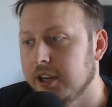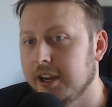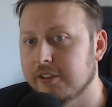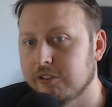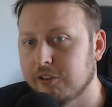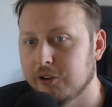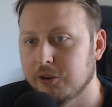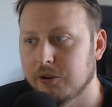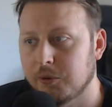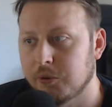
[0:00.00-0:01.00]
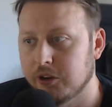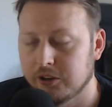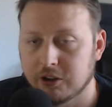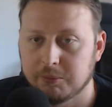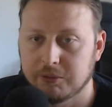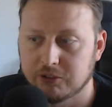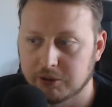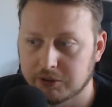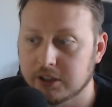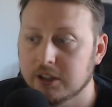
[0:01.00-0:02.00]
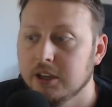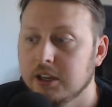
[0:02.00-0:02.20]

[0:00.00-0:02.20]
and so I want to accomplish something.